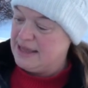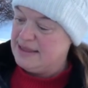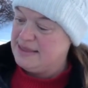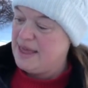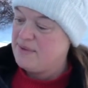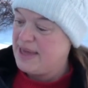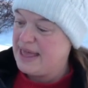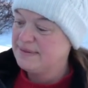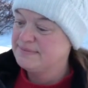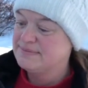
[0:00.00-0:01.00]
That
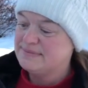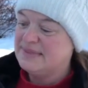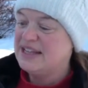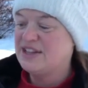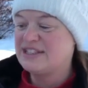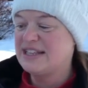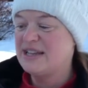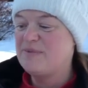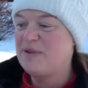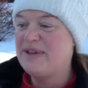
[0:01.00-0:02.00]
way, it looks a
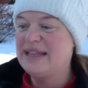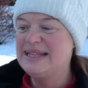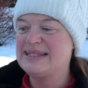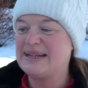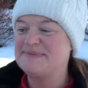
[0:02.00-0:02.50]
little more realistic.